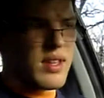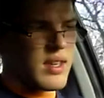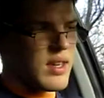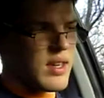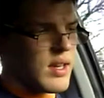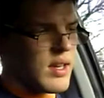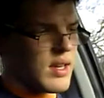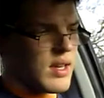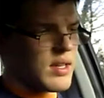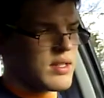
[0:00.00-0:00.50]

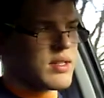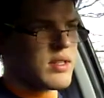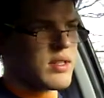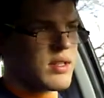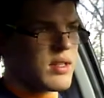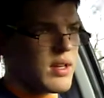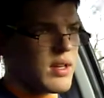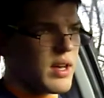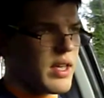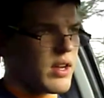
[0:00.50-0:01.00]
Yes,
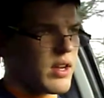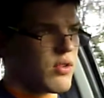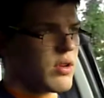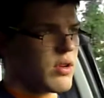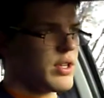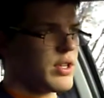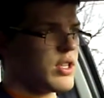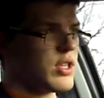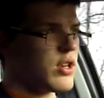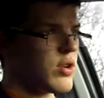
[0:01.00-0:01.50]
I agree
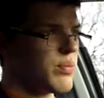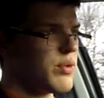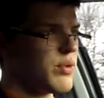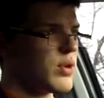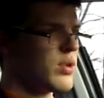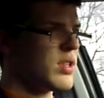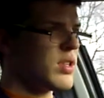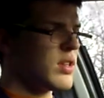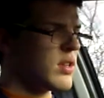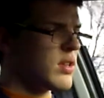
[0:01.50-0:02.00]
with you,
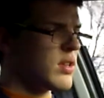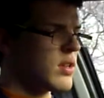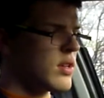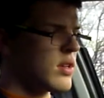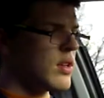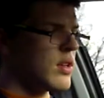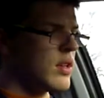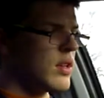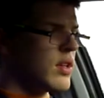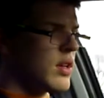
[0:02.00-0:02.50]
computer.
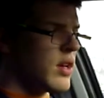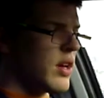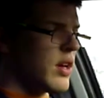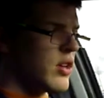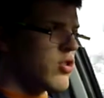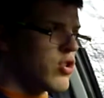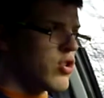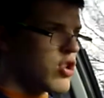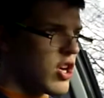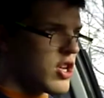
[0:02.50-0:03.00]
I
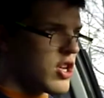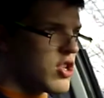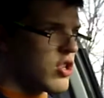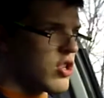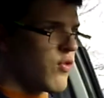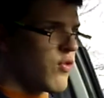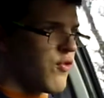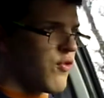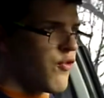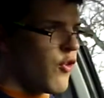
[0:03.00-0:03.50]
should change
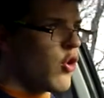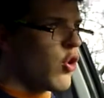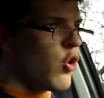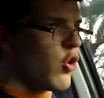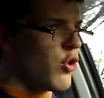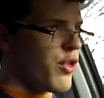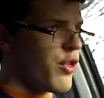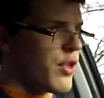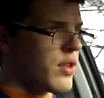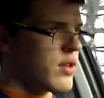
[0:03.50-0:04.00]
into
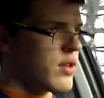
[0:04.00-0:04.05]
fourth.